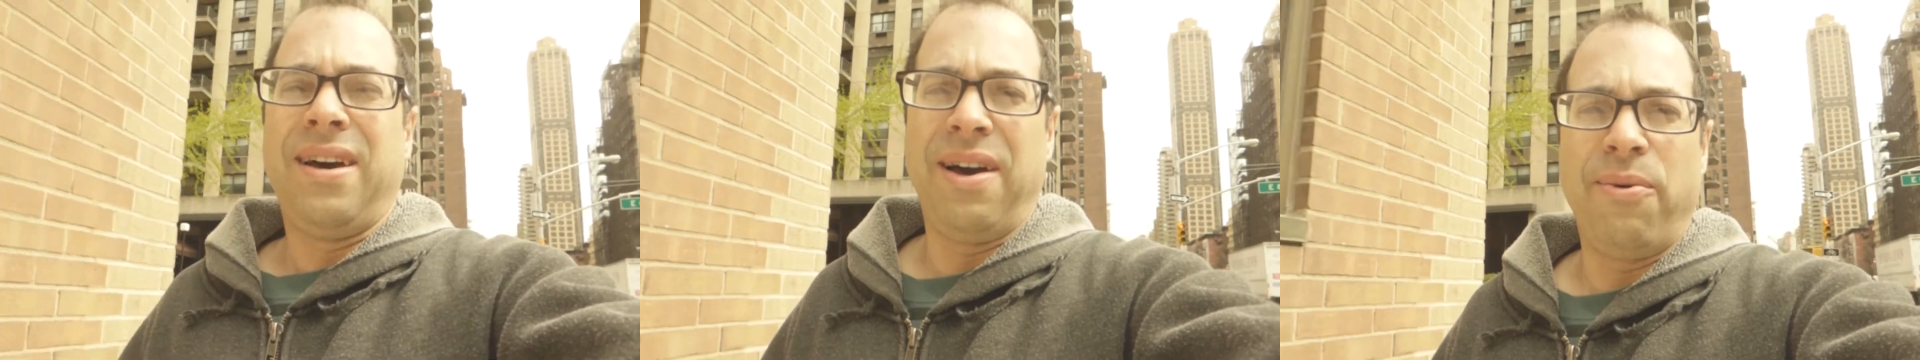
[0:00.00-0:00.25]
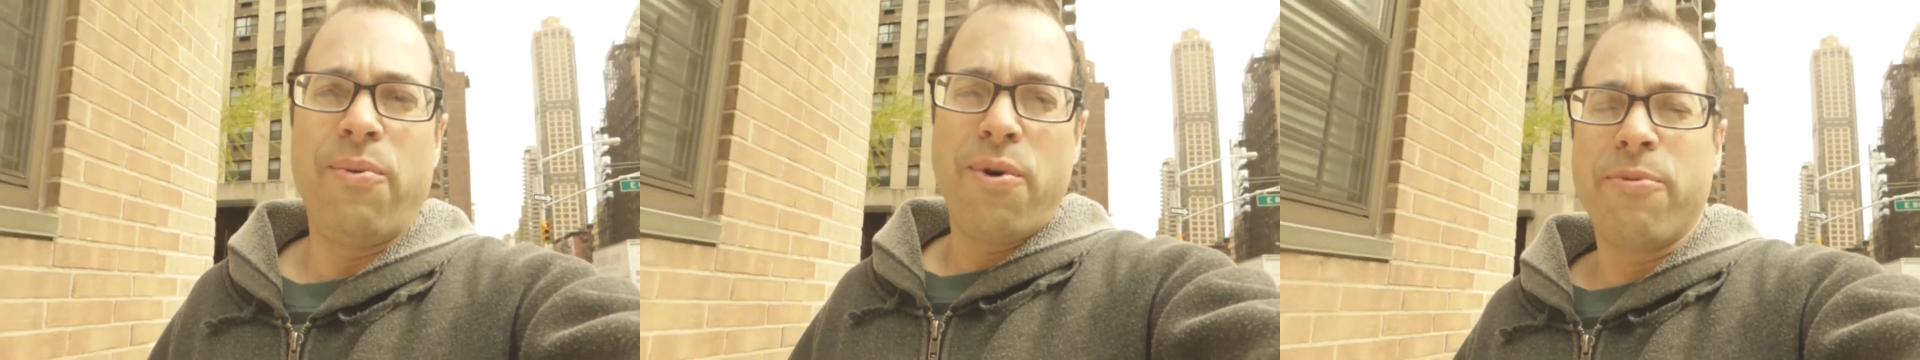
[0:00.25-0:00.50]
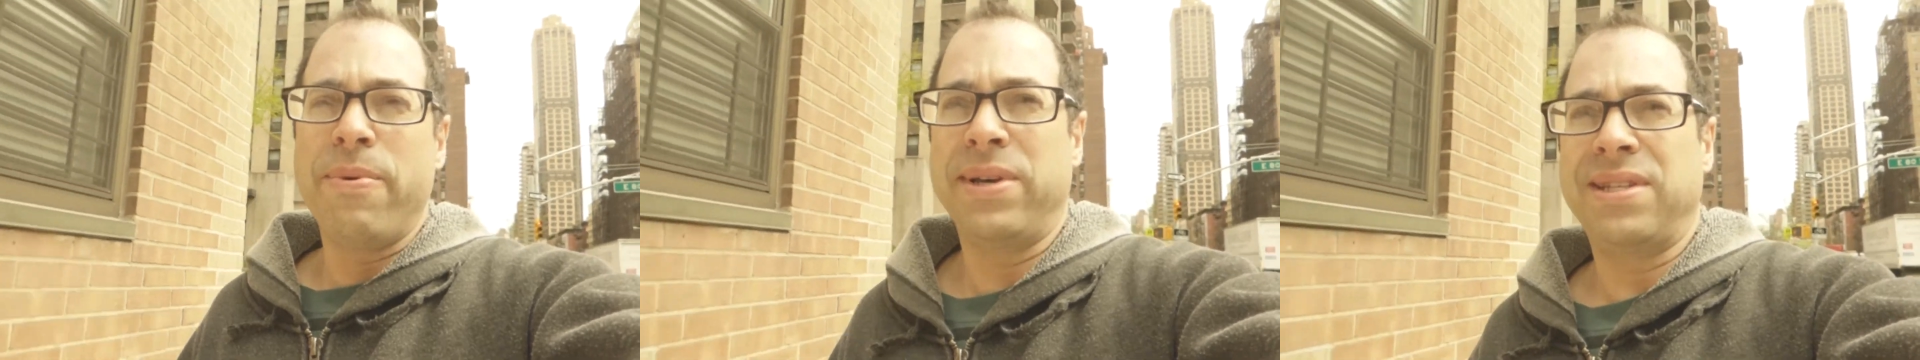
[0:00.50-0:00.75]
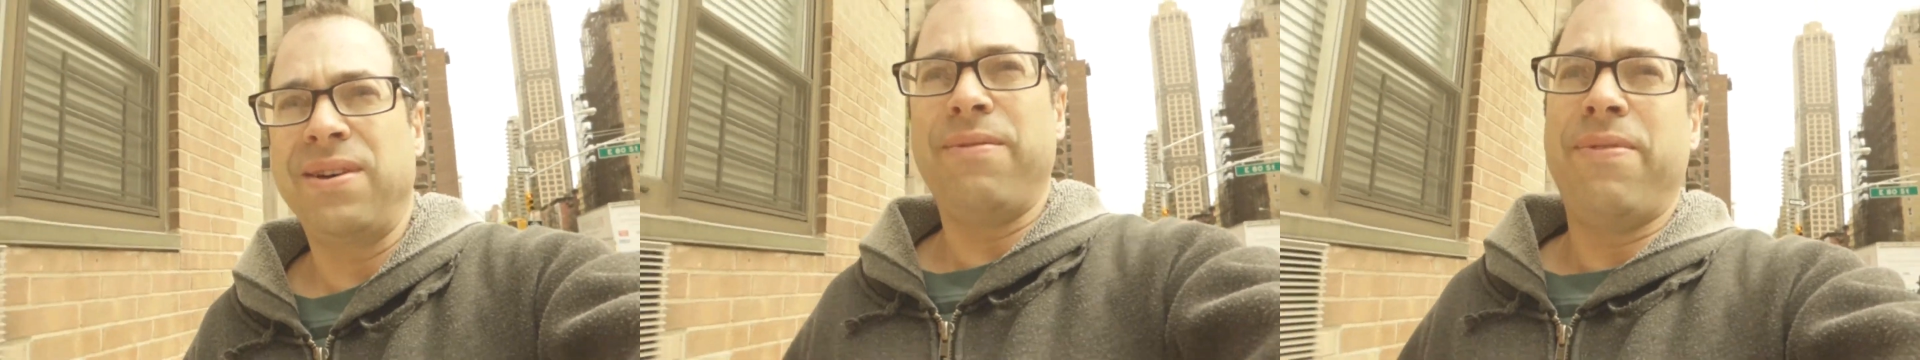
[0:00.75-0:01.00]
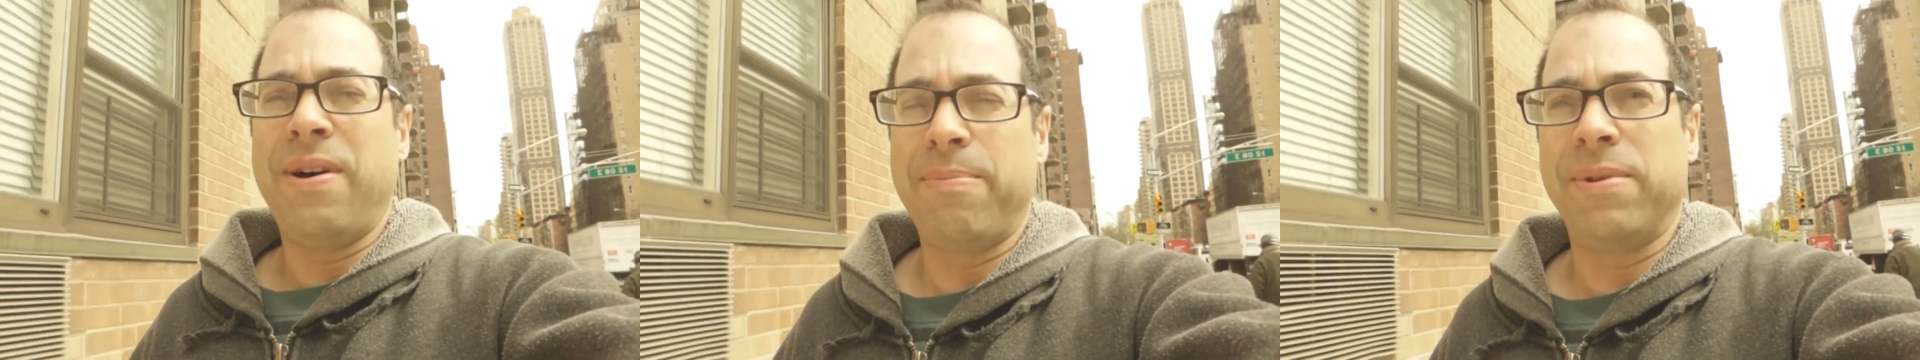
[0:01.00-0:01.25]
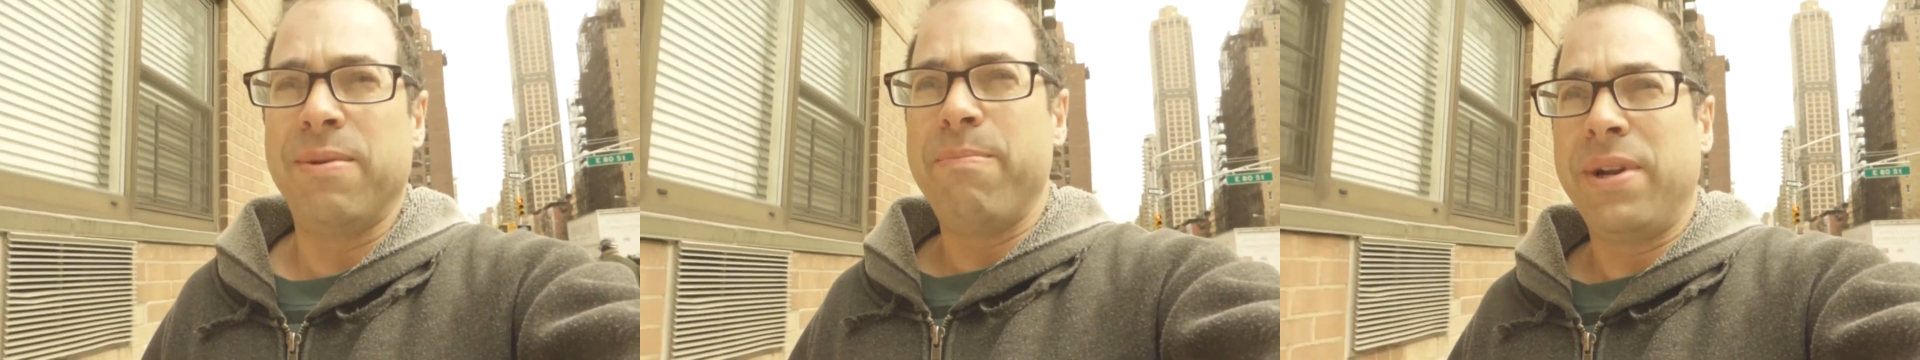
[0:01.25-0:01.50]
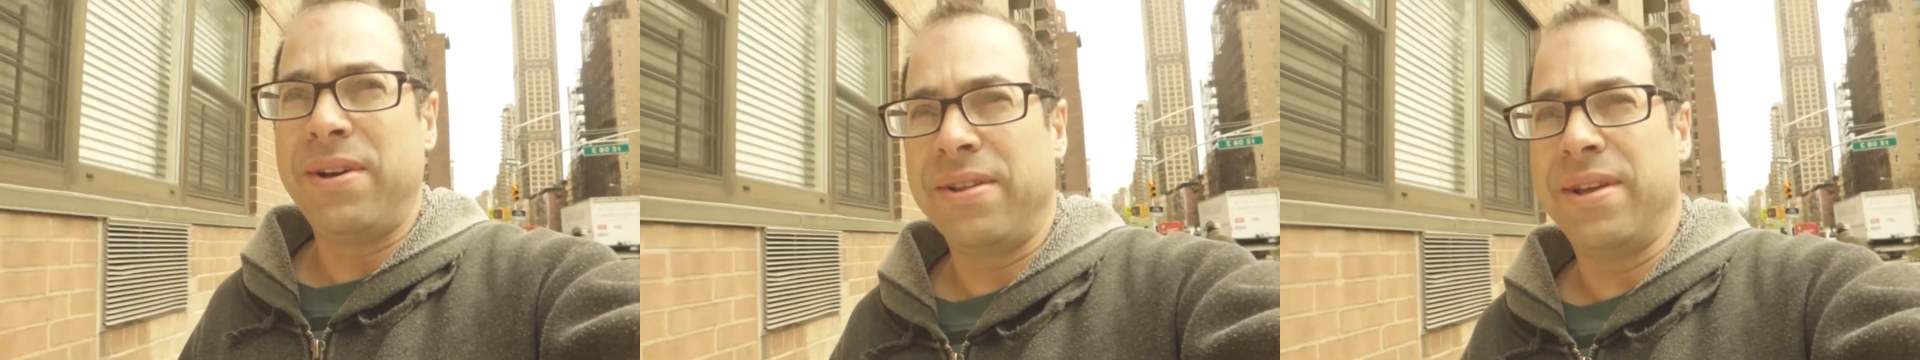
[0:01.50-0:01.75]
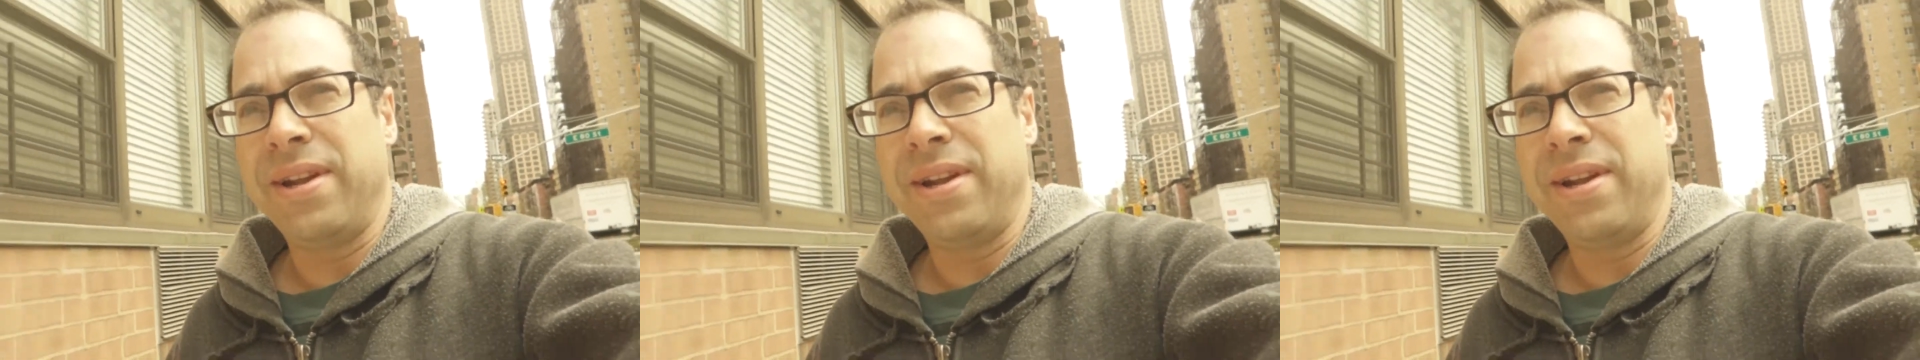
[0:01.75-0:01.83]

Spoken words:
I woke myself up in the middle of